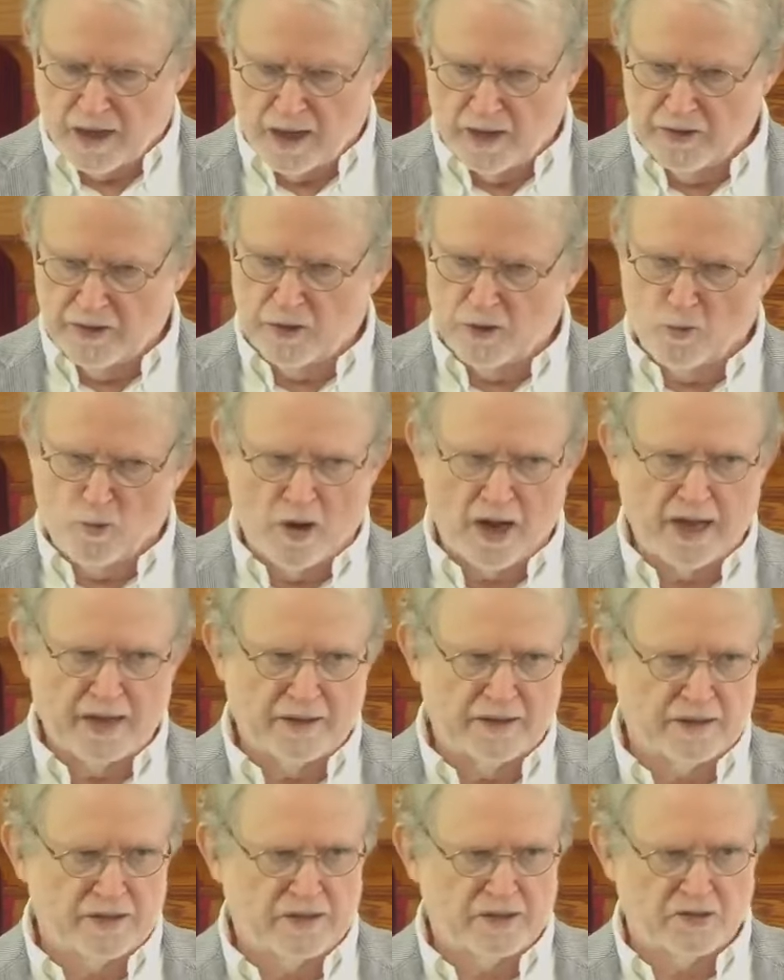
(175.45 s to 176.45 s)

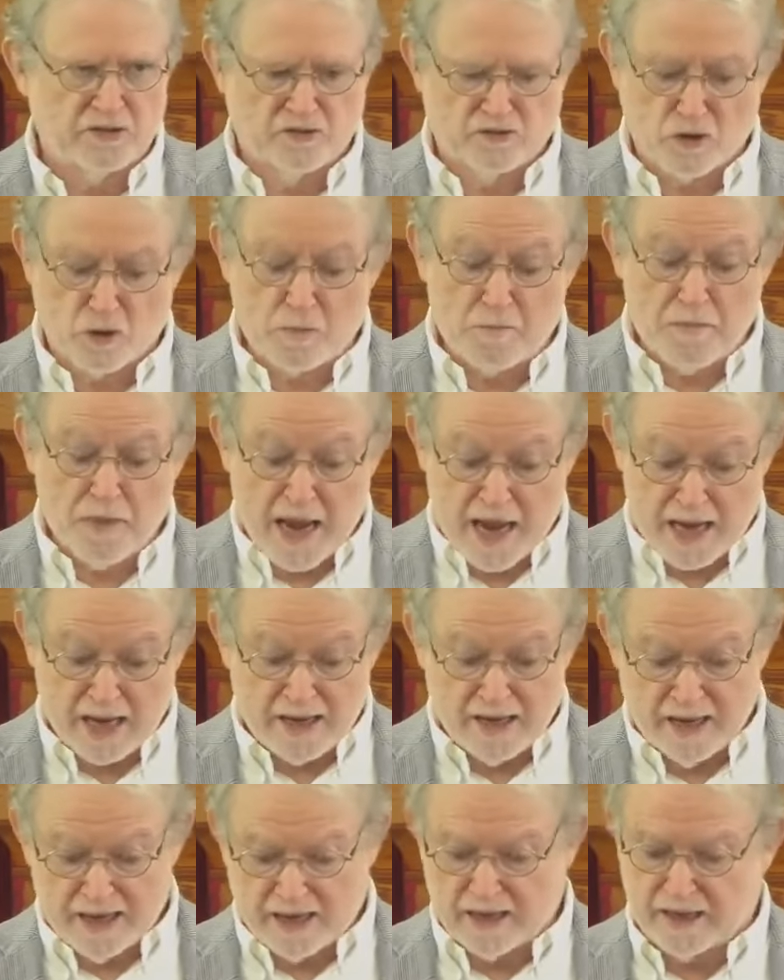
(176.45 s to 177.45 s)
underwent
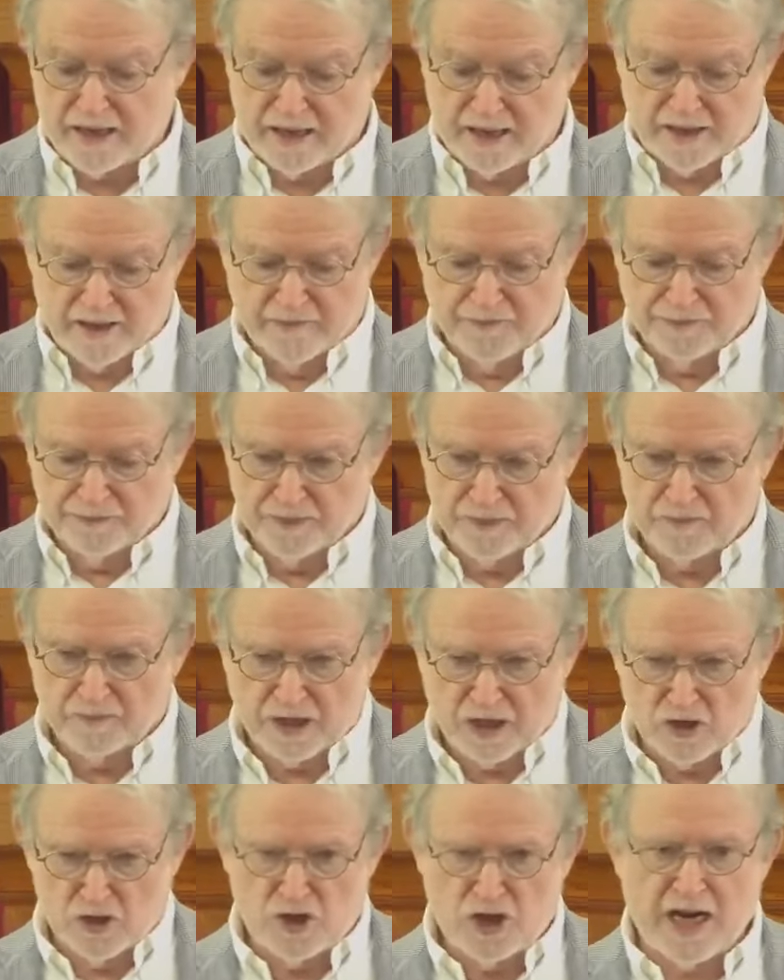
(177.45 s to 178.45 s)
dramatic
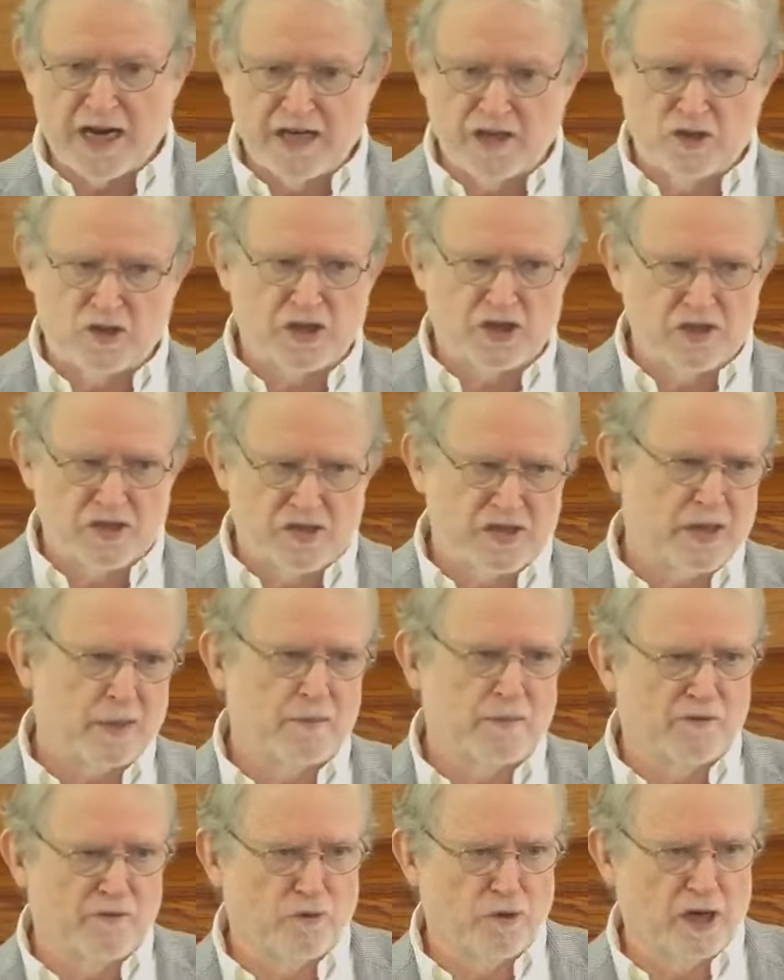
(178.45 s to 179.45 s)
changes,
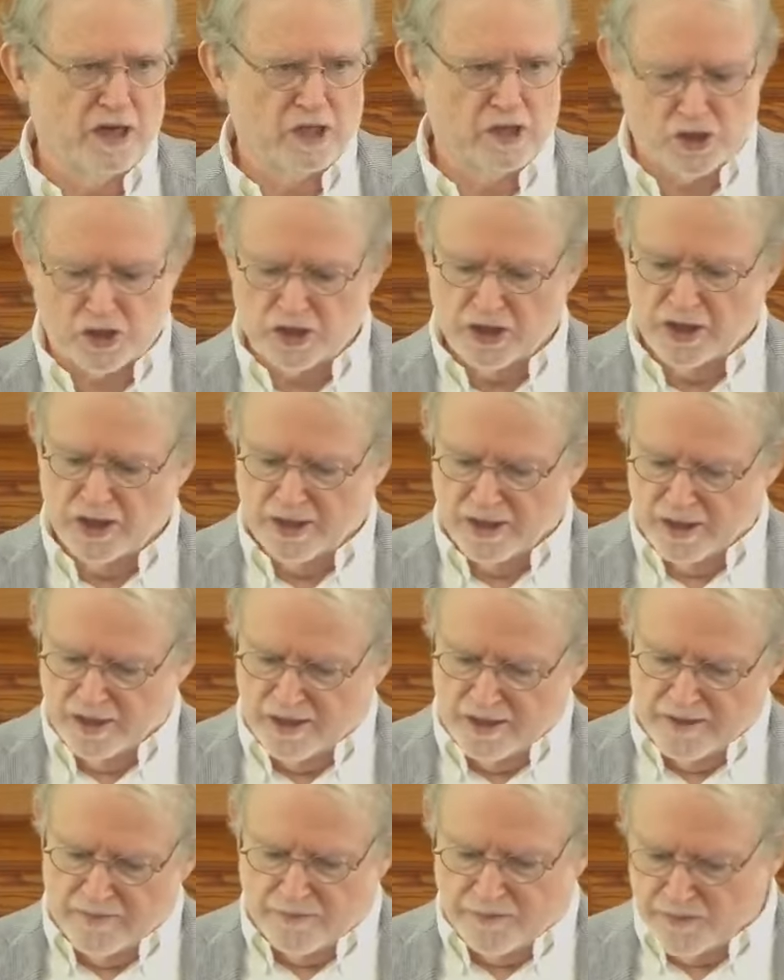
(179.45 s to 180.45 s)
some of which
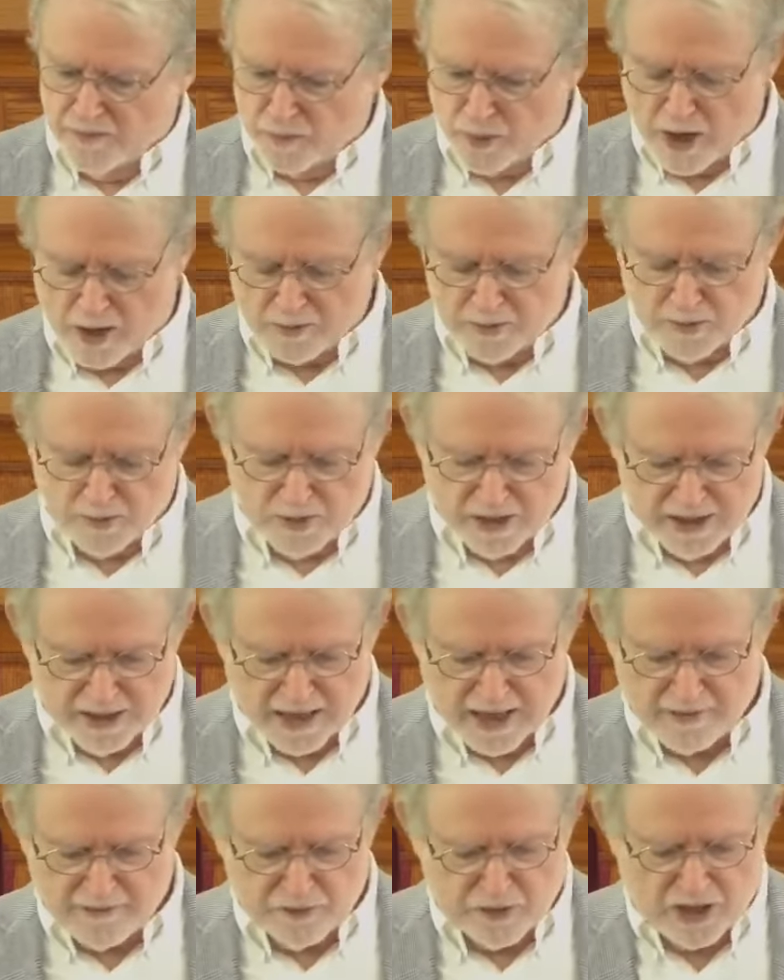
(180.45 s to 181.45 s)

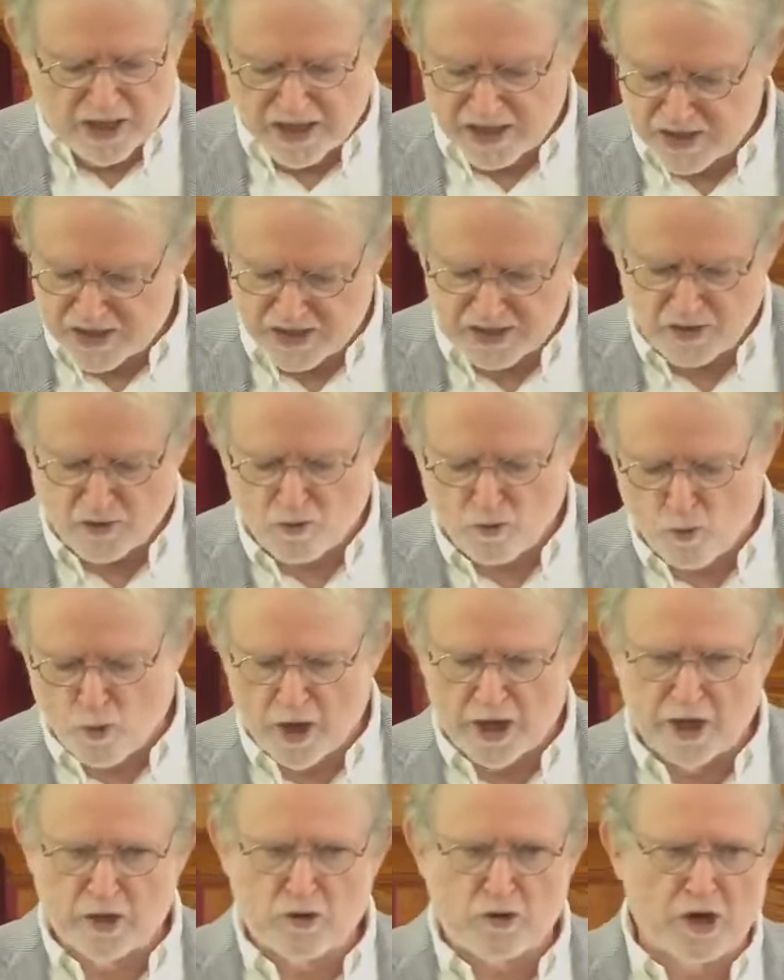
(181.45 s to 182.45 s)
probably left us
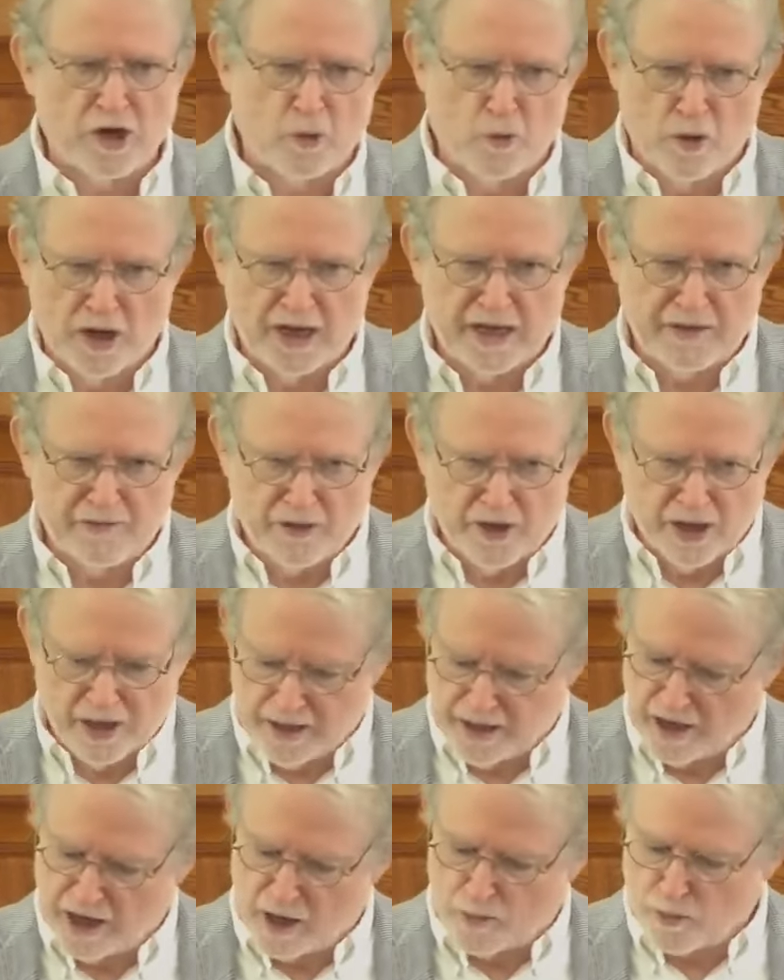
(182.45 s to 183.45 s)
wondering what
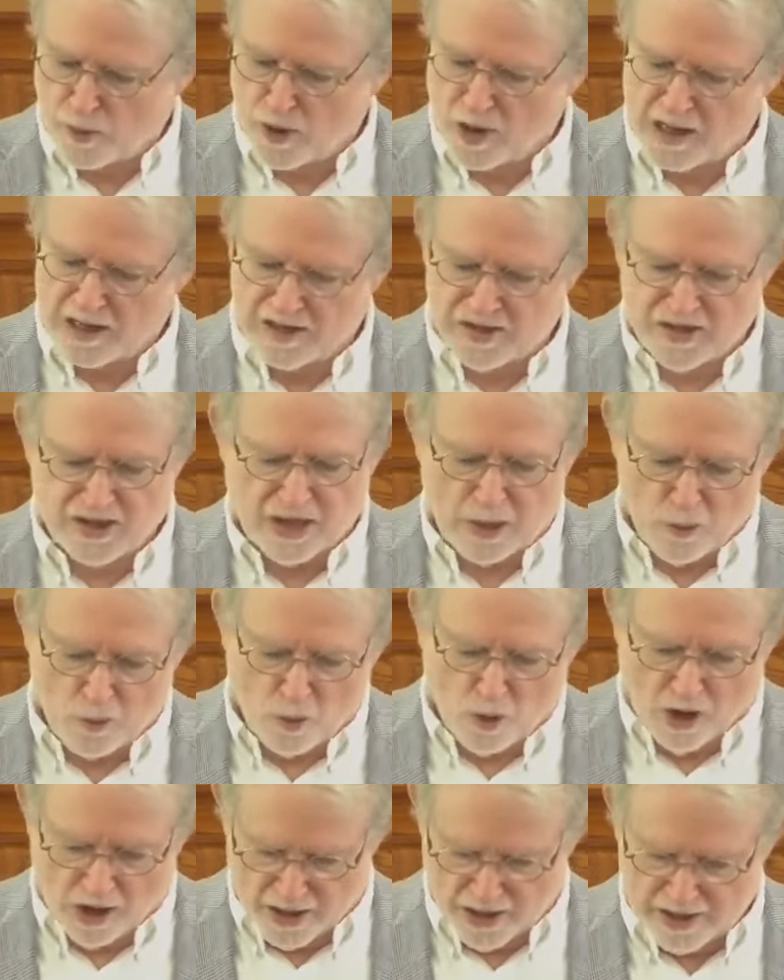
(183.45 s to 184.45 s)
even a Protestant
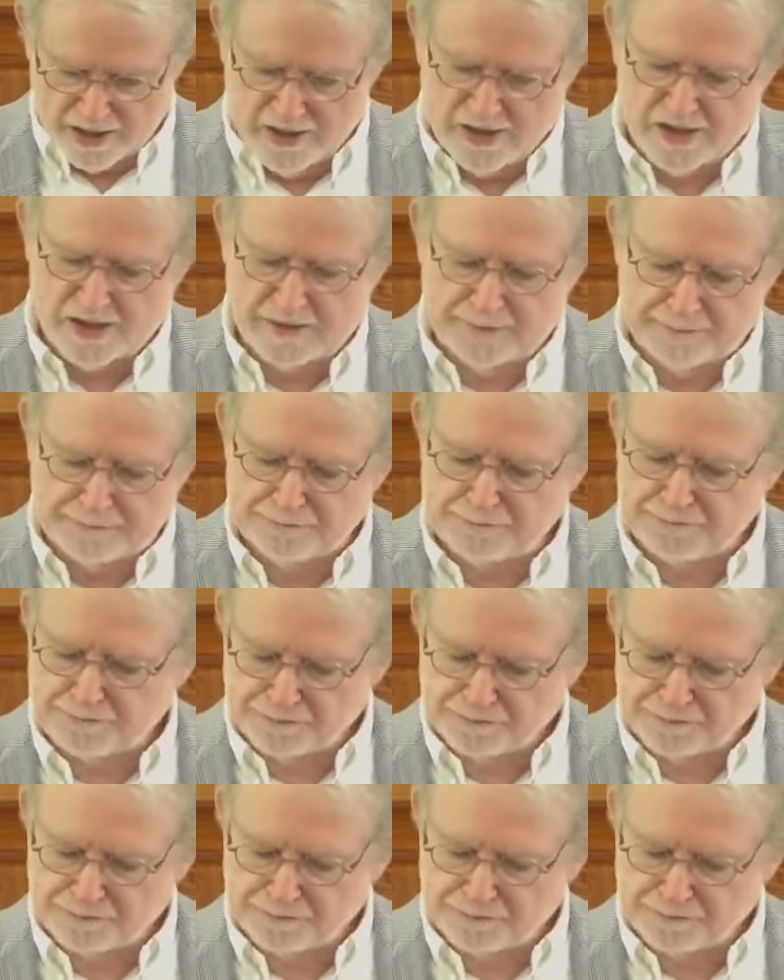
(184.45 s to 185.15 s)
was.